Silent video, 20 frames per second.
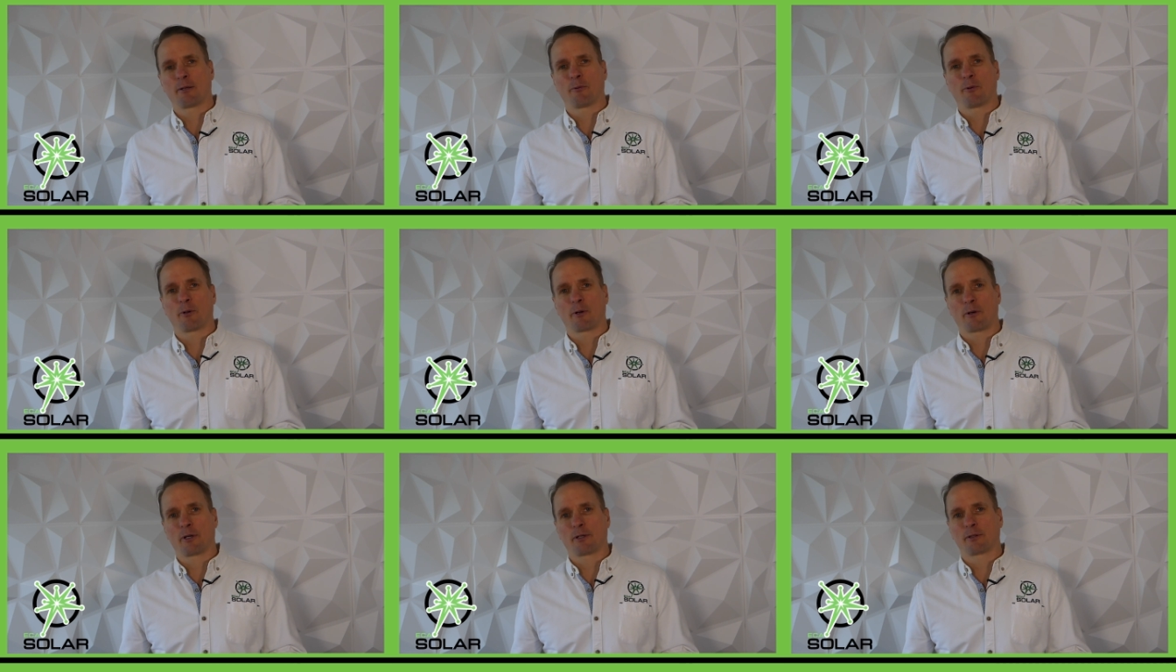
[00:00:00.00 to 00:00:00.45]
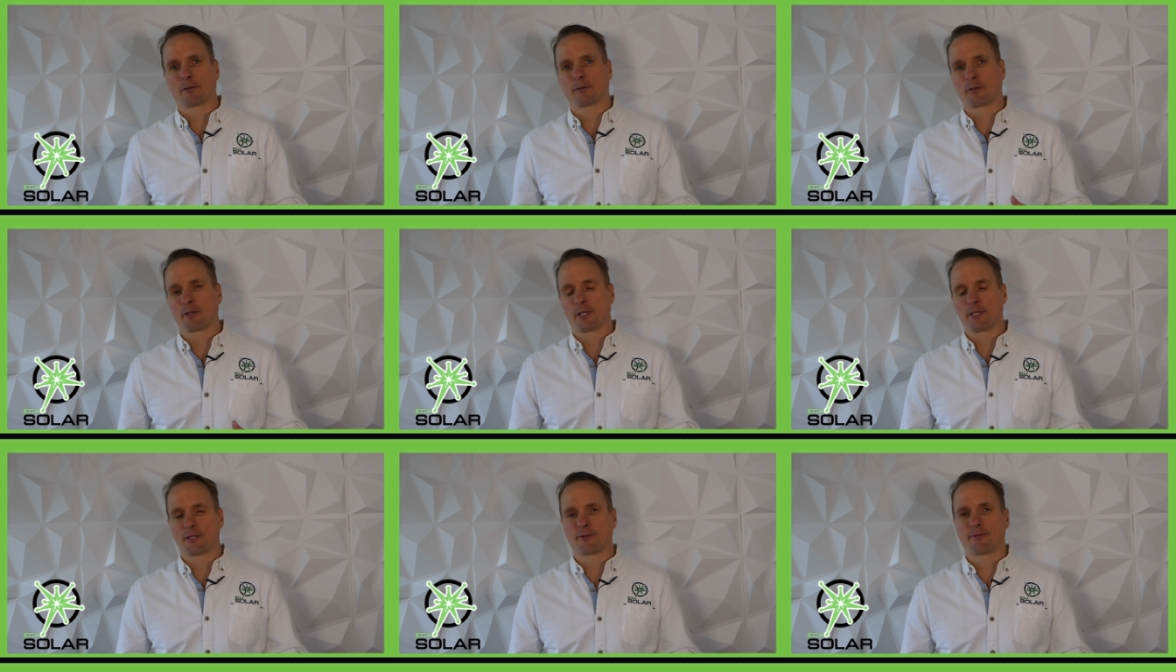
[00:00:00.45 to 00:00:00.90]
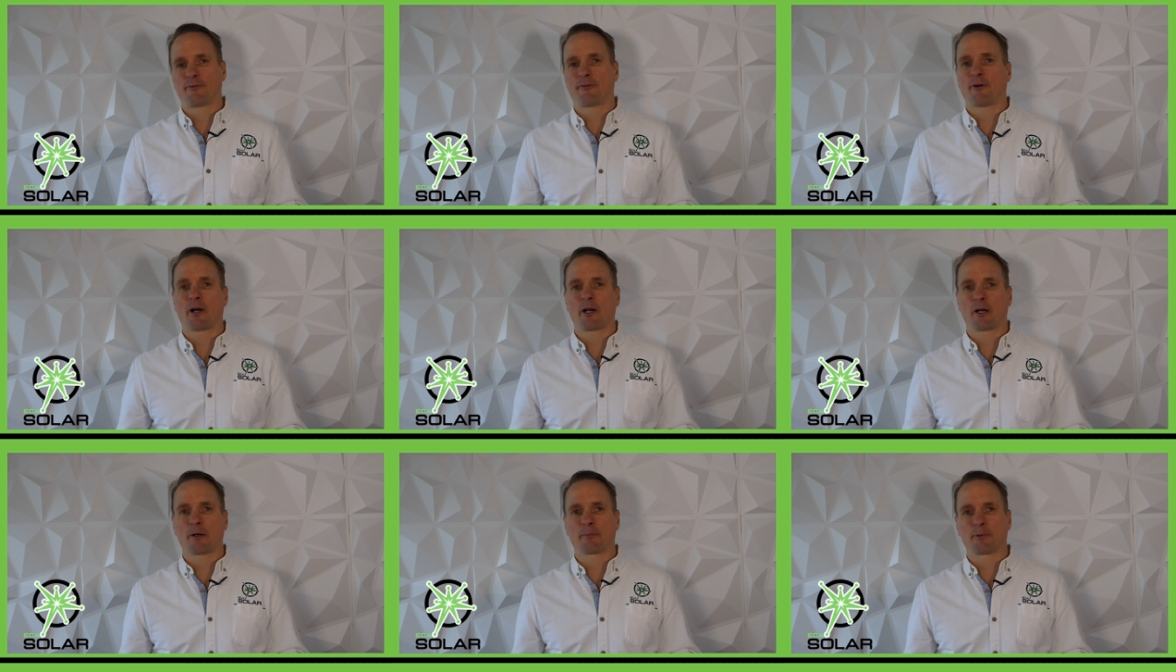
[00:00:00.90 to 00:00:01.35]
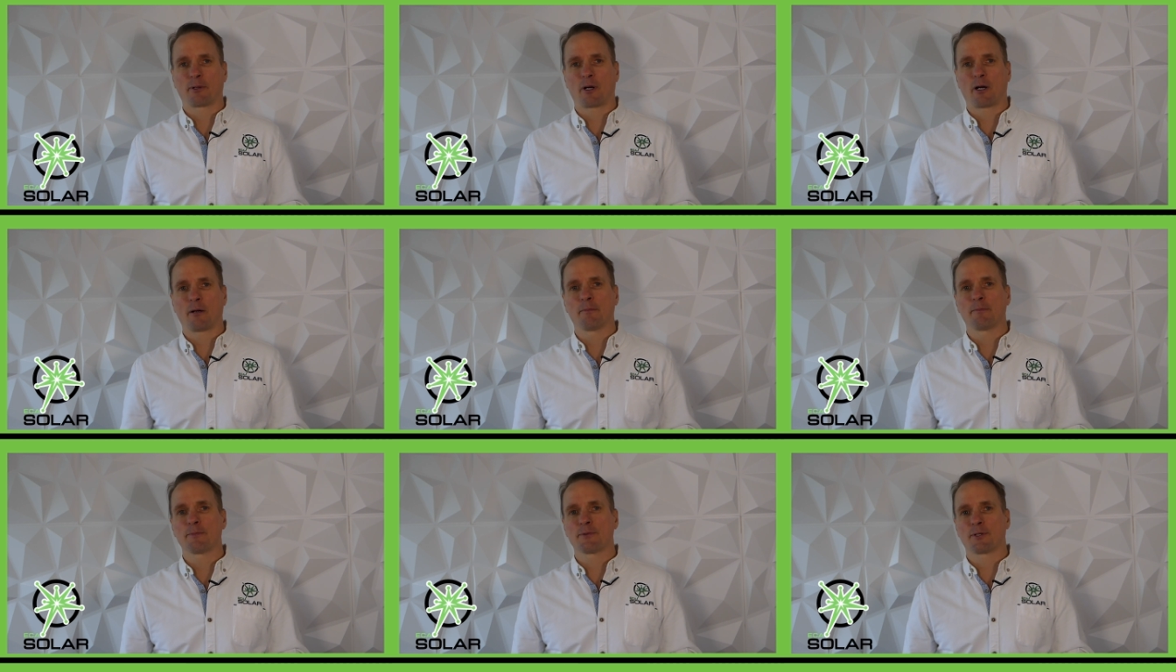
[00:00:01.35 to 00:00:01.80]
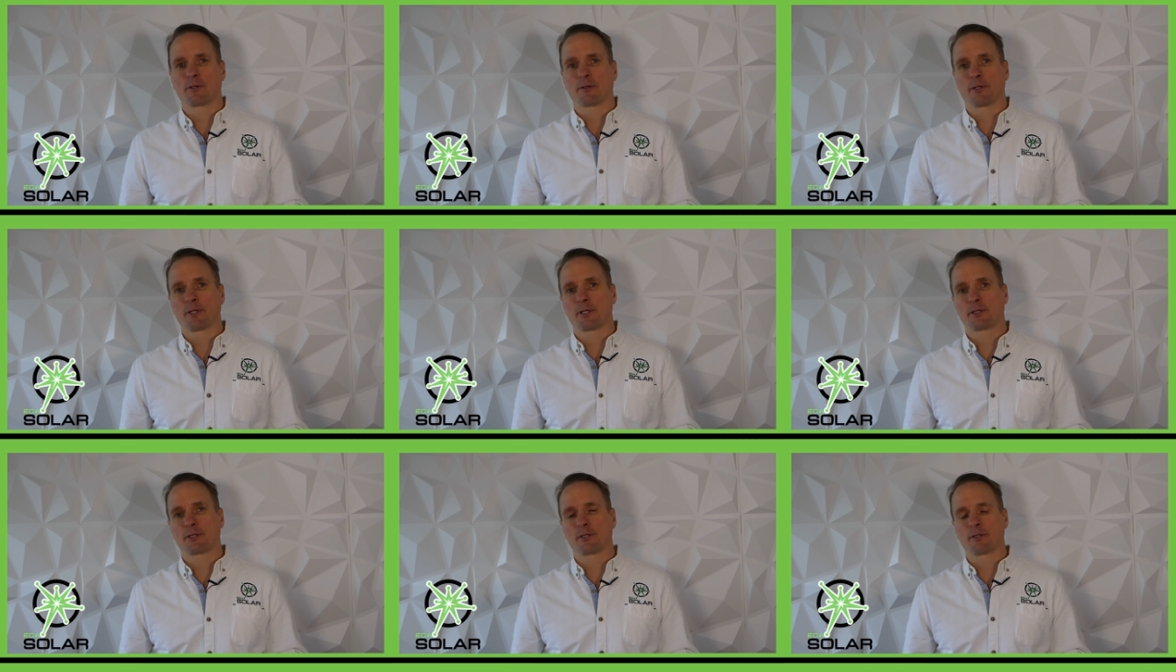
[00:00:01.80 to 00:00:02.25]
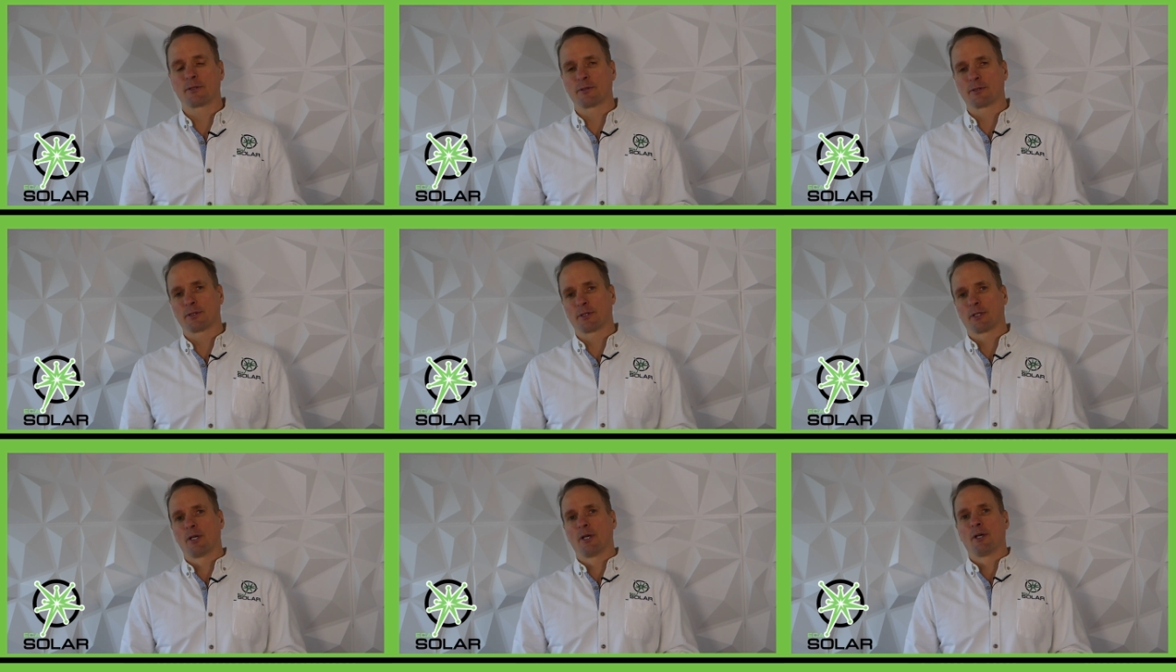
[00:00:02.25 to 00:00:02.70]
where it creates fire problems or issues